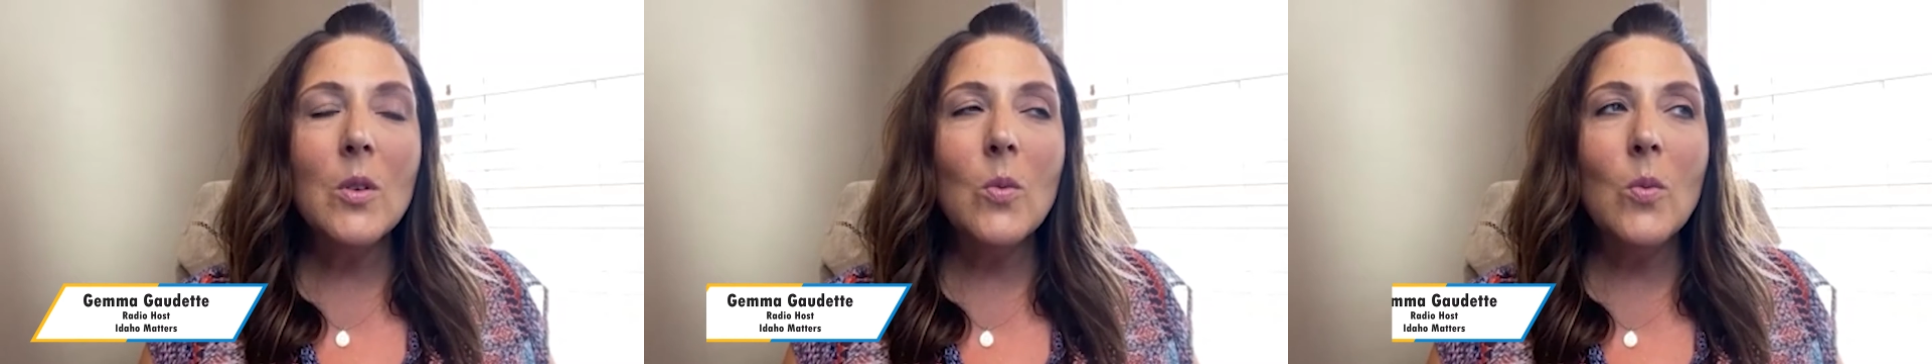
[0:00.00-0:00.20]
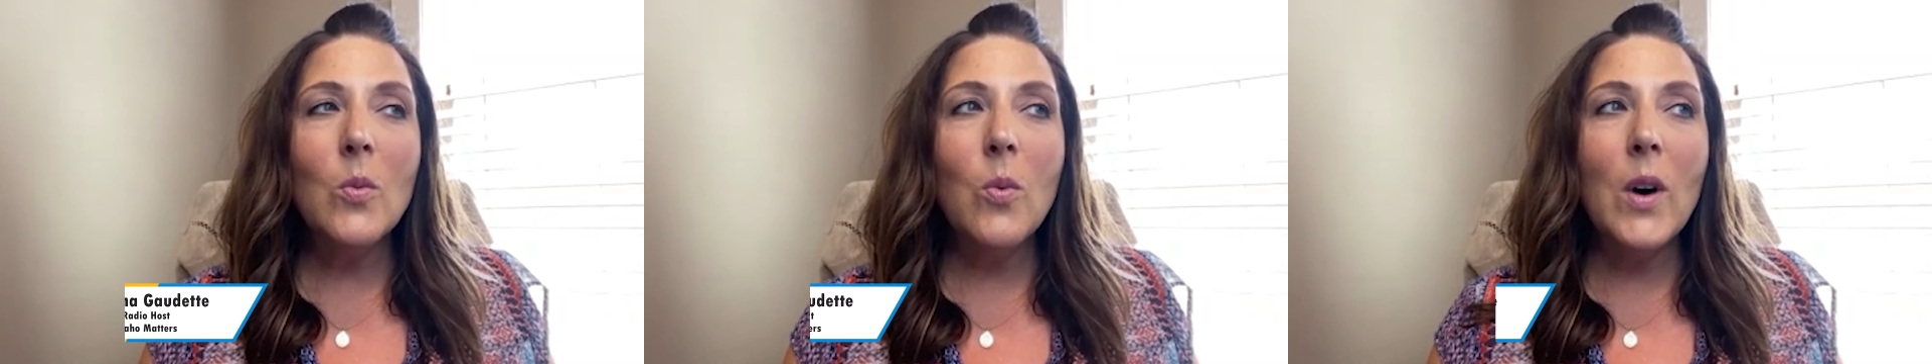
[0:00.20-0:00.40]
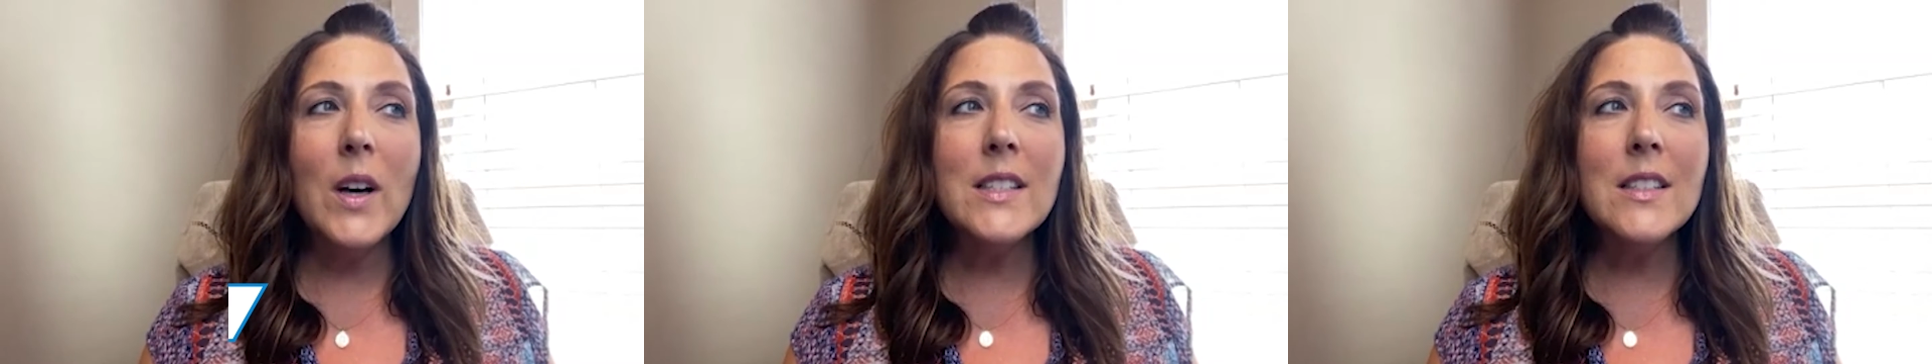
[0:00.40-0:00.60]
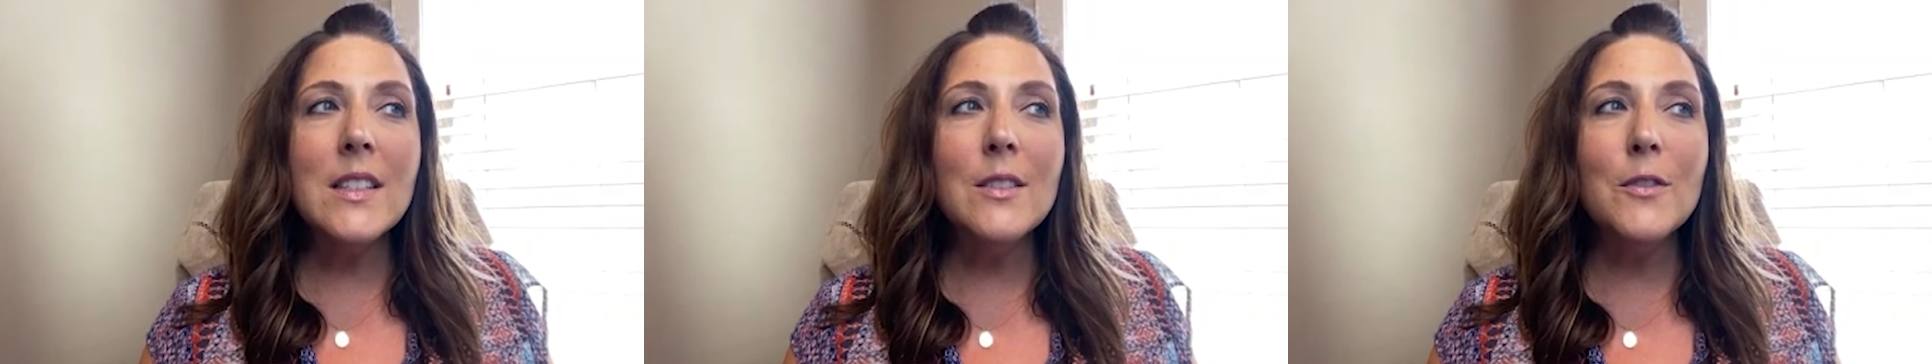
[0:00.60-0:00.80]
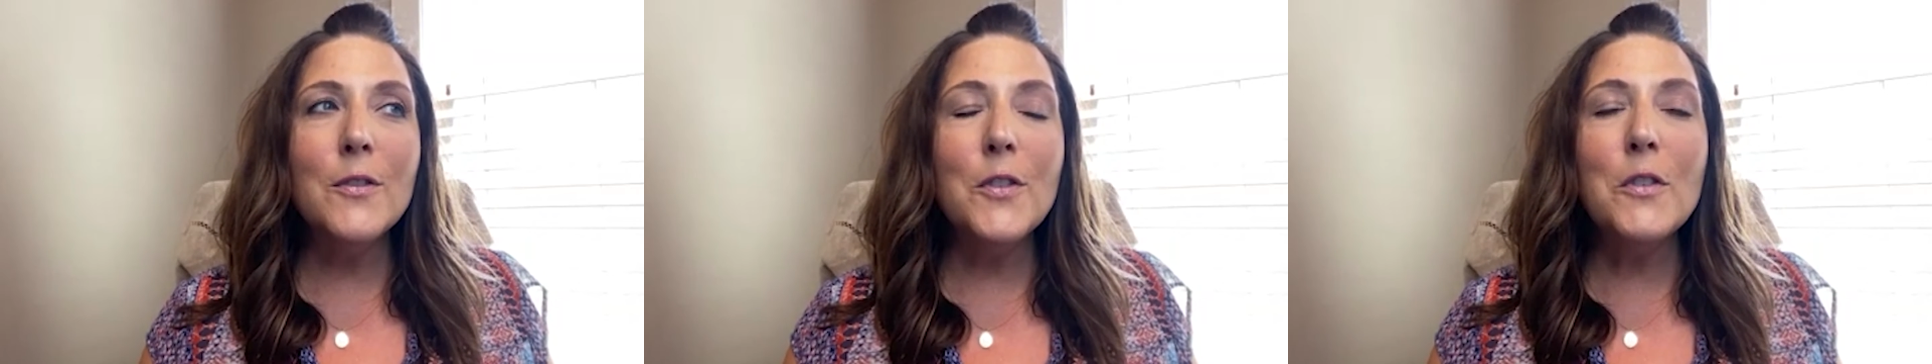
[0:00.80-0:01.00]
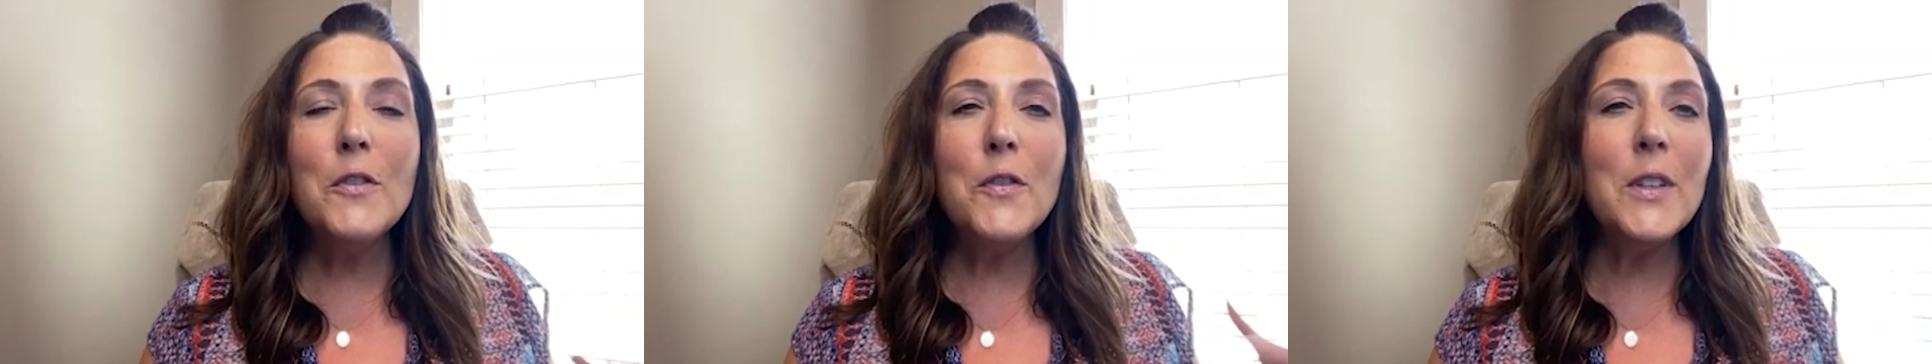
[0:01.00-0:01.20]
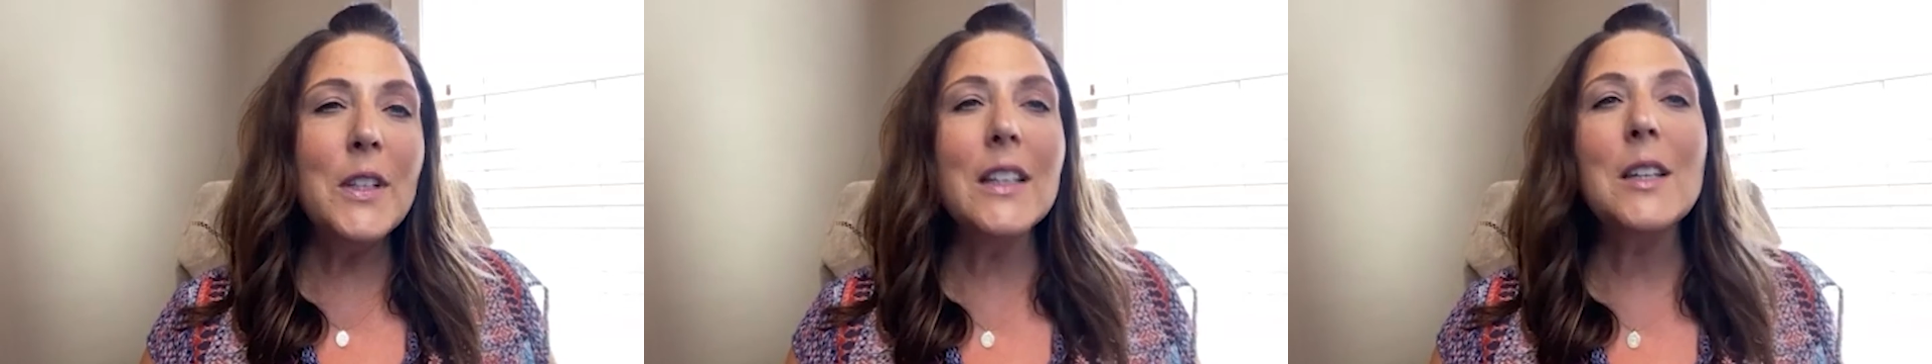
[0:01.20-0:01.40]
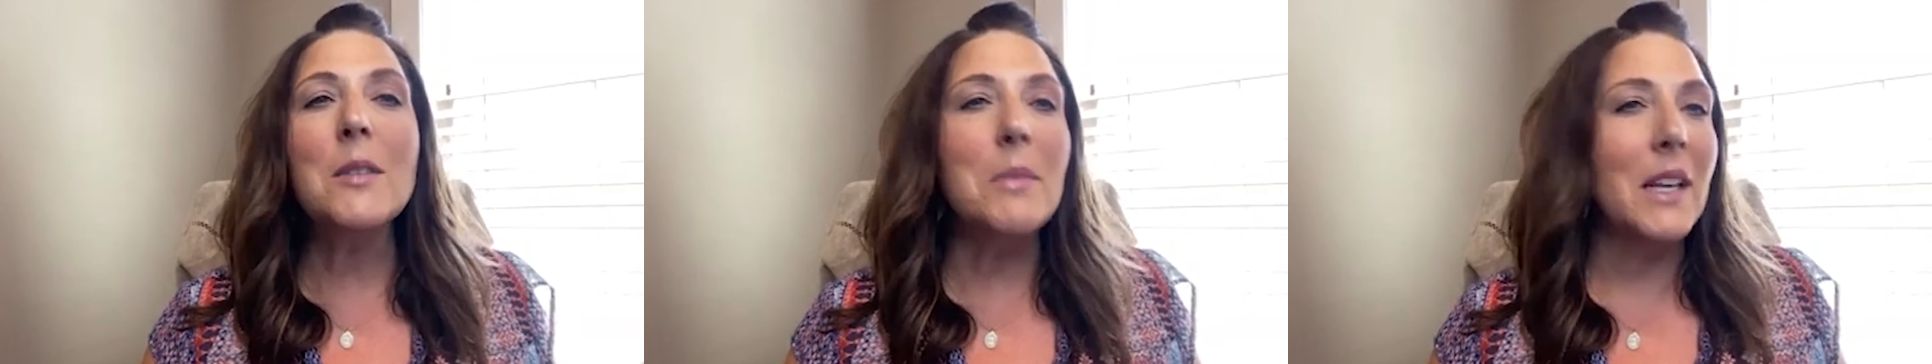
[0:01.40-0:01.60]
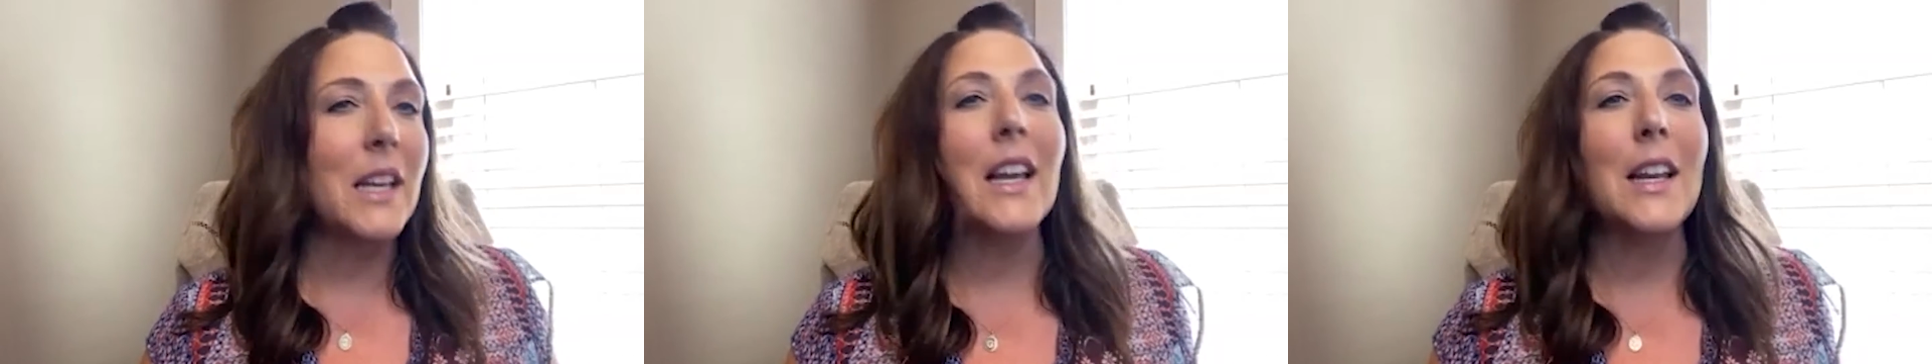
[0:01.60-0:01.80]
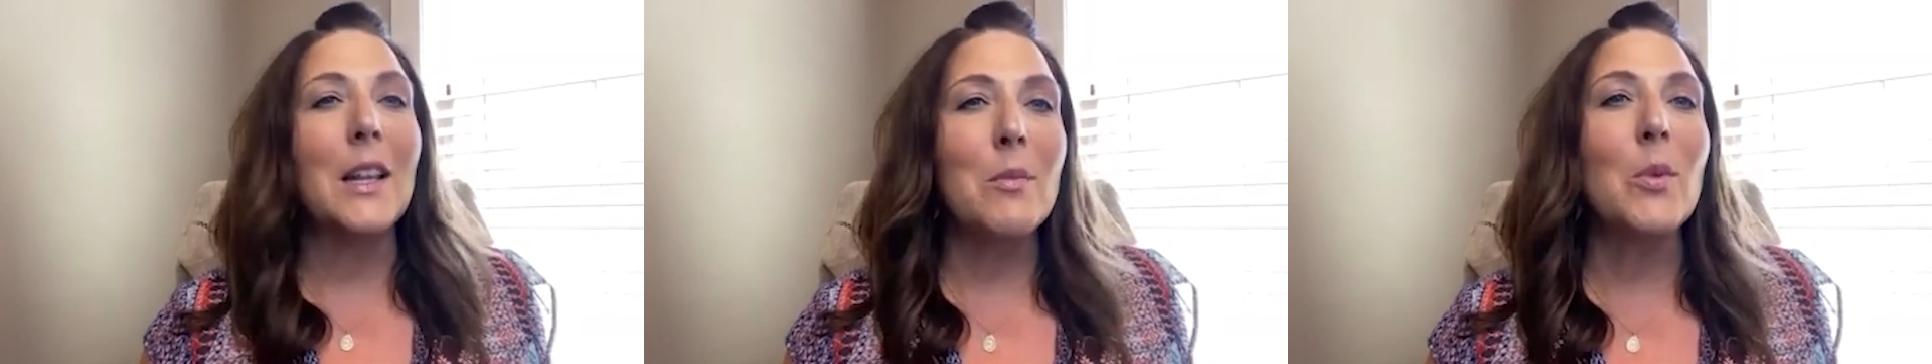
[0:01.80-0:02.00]
wasn't fulfilling me
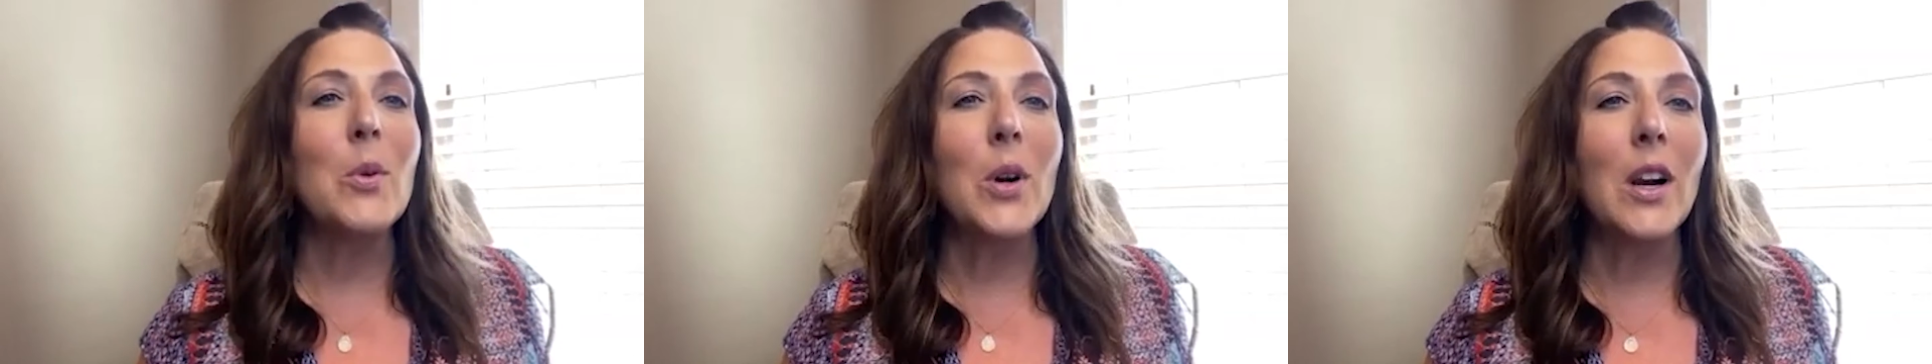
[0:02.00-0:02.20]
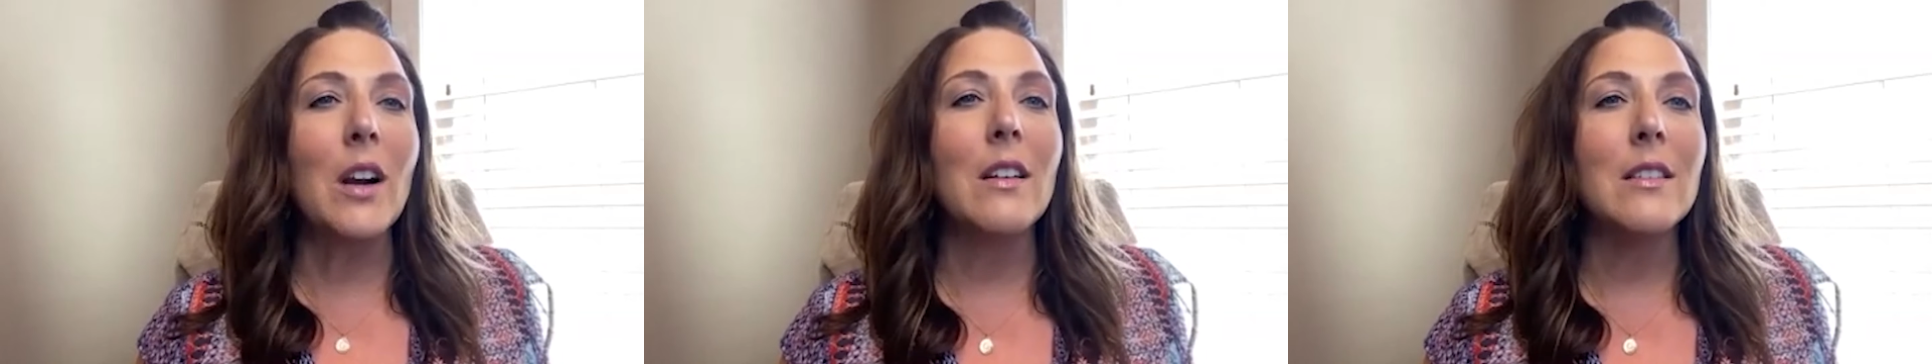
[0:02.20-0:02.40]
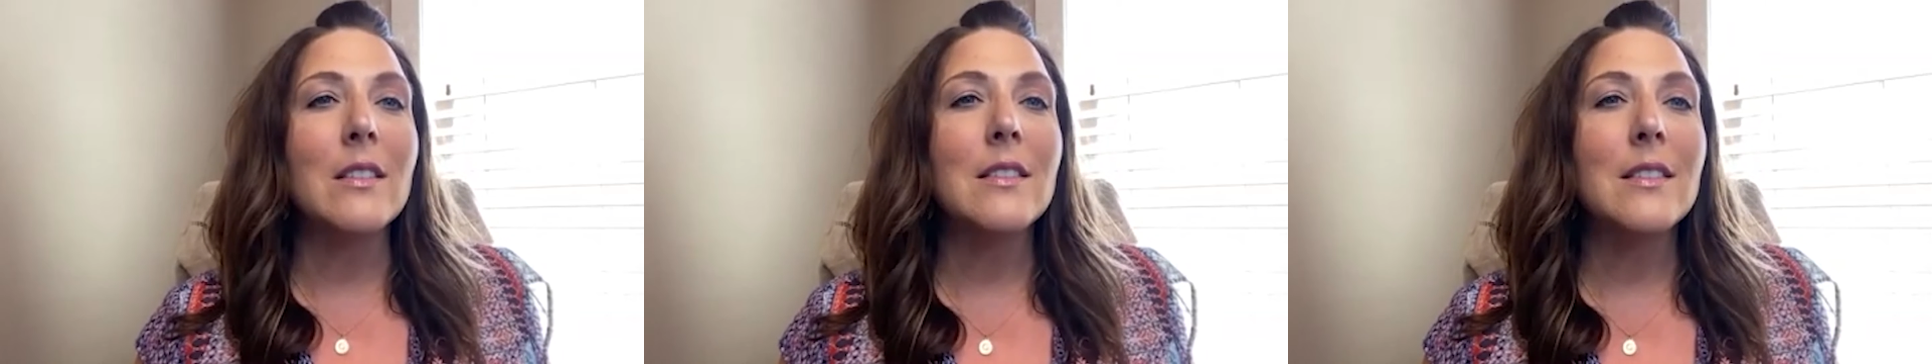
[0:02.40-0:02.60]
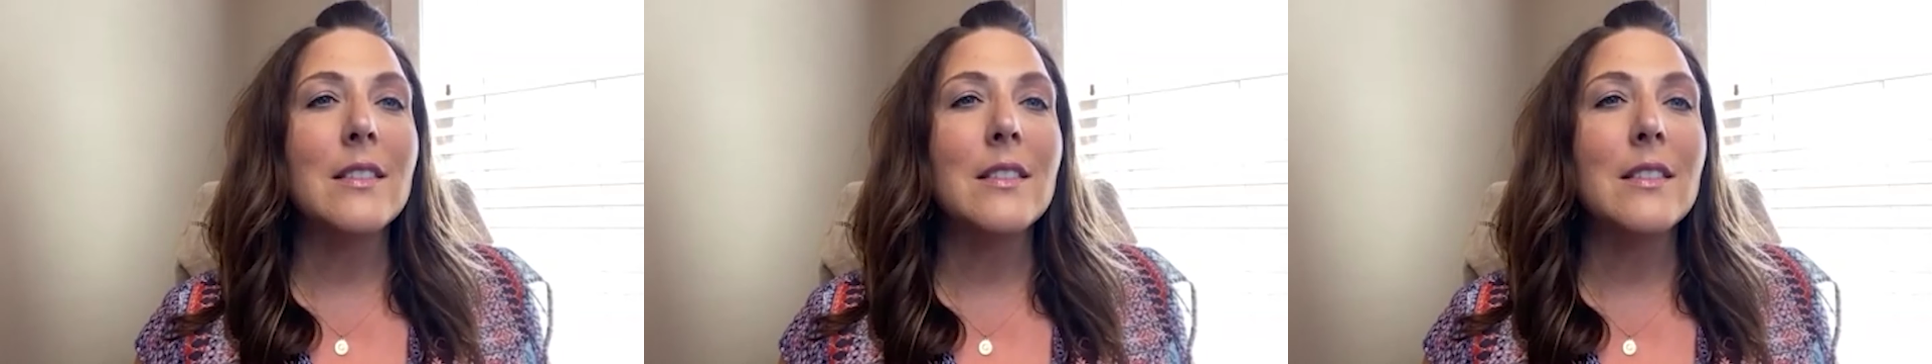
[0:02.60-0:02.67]
anymore.